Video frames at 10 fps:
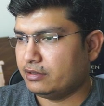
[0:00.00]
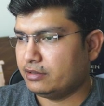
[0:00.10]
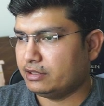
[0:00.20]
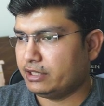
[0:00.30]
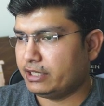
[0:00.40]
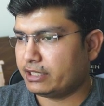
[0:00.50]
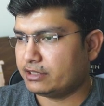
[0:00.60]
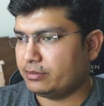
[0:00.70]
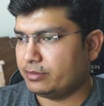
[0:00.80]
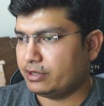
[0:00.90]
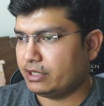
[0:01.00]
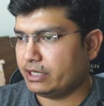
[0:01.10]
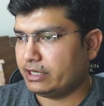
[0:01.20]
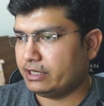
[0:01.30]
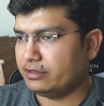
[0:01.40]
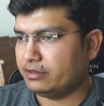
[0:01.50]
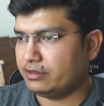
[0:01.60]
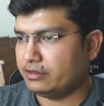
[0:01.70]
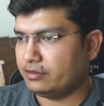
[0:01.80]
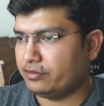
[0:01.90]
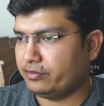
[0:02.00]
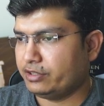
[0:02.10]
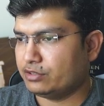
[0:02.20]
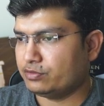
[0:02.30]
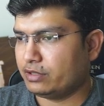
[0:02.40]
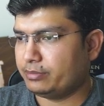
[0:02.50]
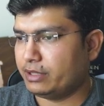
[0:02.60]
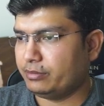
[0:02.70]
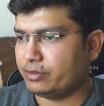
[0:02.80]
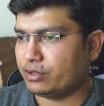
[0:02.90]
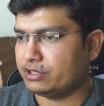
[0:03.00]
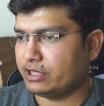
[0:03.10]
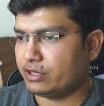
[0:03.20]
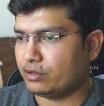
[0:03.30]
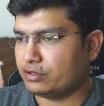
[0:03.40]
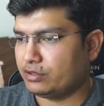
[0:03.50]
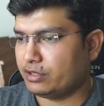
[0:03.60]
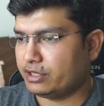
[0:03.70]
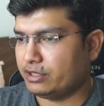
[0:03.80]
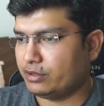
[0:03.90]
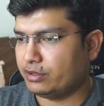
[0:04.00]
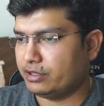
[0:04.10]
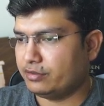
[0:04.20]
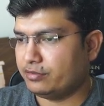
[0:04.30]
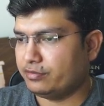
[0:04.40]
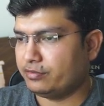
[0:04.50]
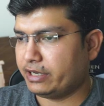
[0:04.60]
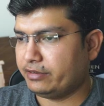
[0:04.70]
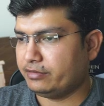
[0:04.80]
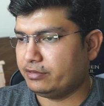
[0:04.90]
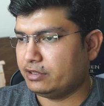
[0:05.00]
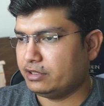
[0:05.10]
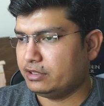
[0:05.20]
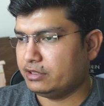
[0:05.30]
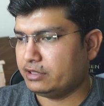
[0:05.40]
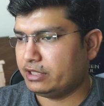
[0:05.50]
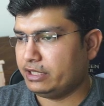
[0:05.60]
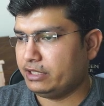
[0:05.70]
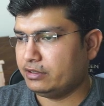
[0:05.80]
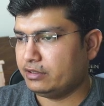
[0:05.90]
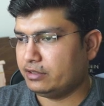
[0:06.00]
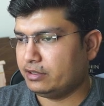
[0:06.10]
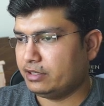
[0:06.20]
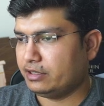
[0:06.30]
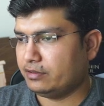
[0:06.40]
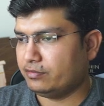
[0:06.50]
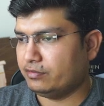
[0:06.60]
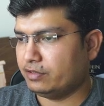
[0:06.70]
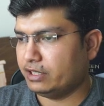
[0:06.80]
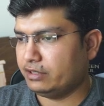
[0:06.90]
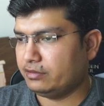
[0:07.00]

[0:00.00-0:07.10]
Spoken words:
the next number, and we just swap them because they are also not in the order. 5, 3, 1